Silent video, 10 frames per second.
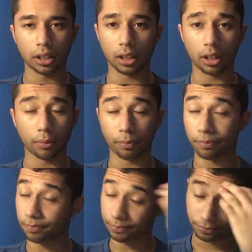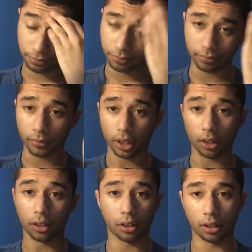um, you
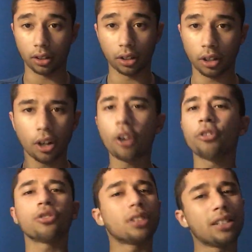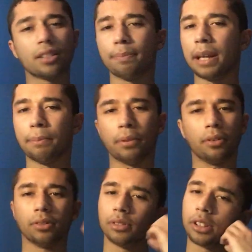know all those tons of
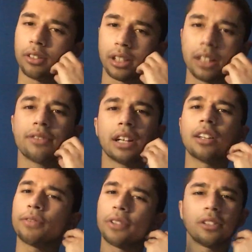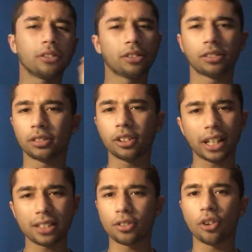people. Telephone. You
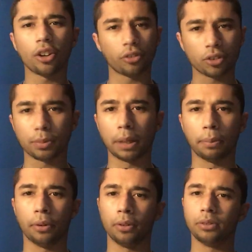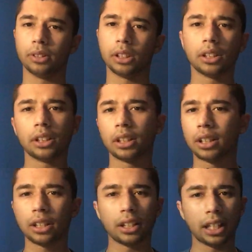guys know all those people.
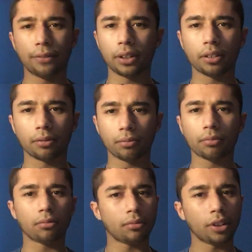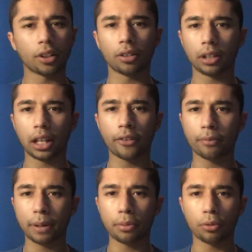Even even
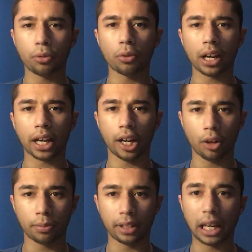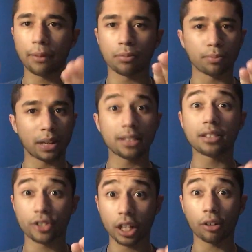people who I helped, give them best
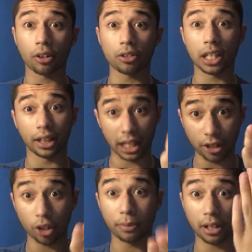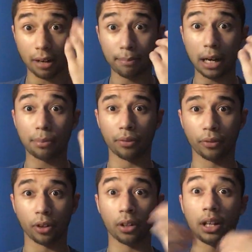shoutouts, and then they become Papa
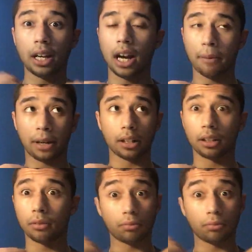Fur. I mean,